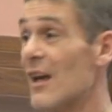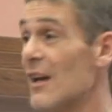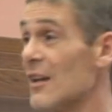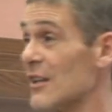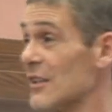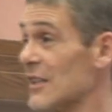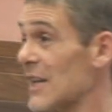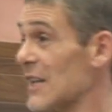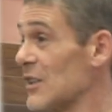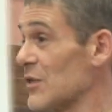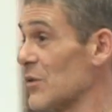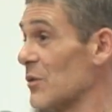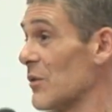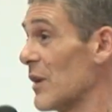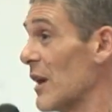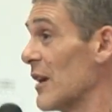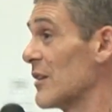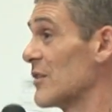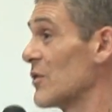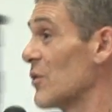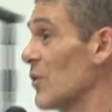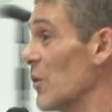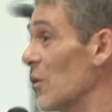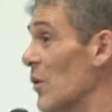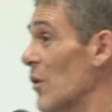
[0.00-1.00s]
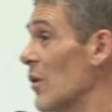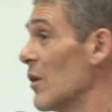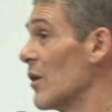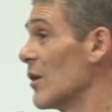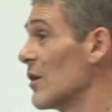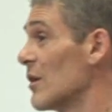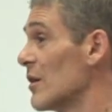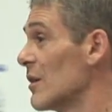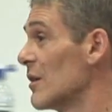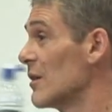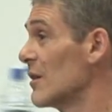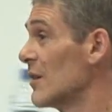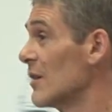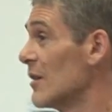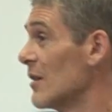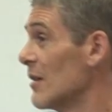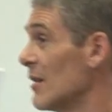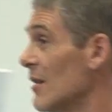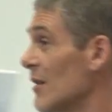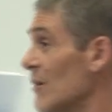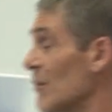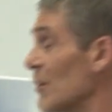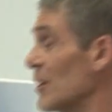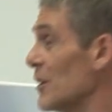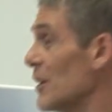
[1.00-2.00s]
because that's all they're taught.
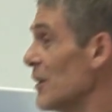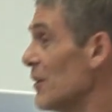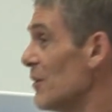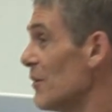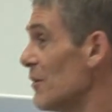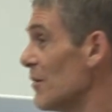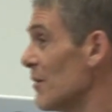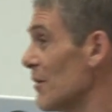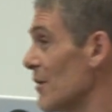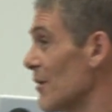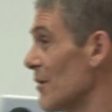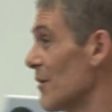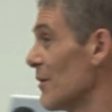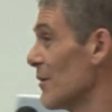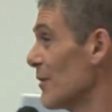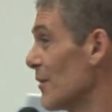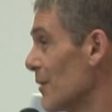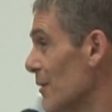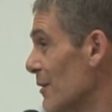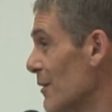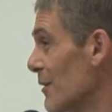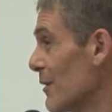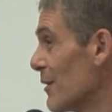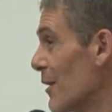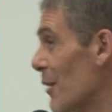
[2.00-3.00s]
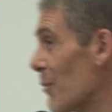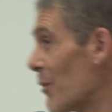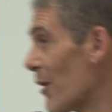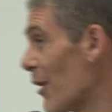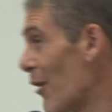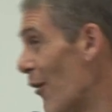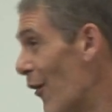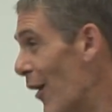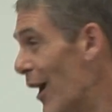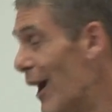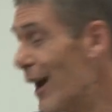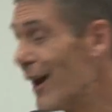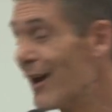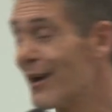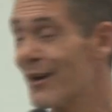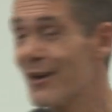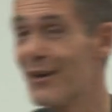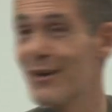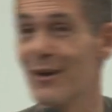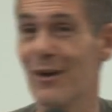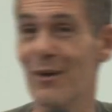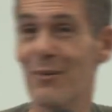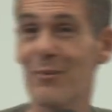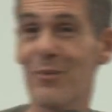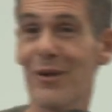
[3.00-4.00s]
When you are polite
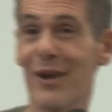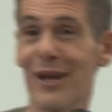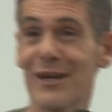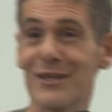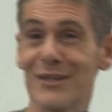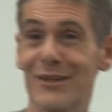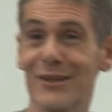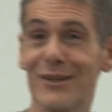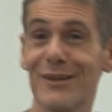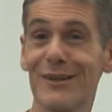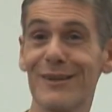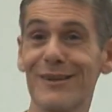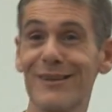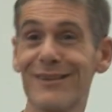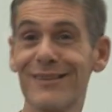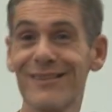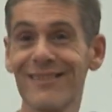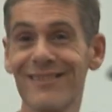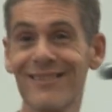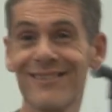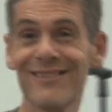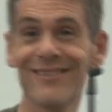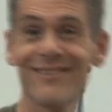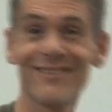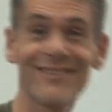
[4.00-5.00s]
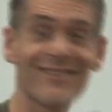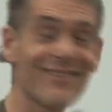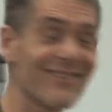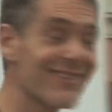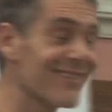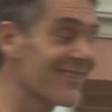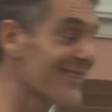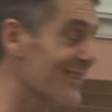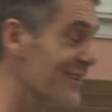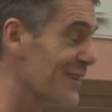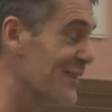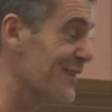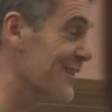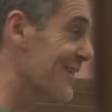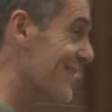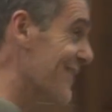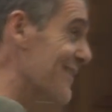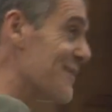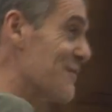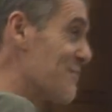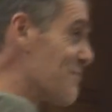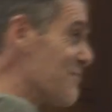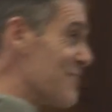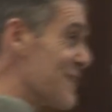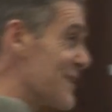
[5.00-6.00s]
and pleasant,
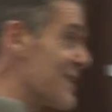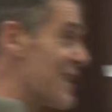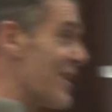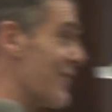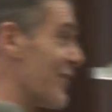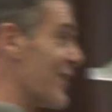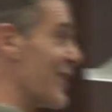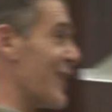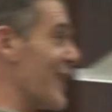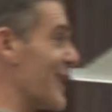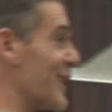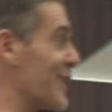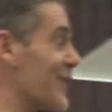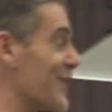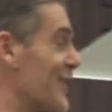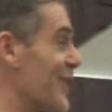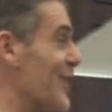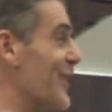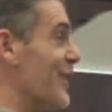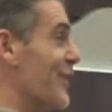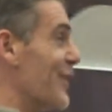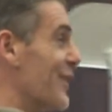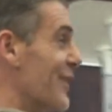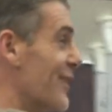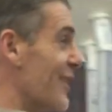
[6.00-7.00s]
there's nothing they can do.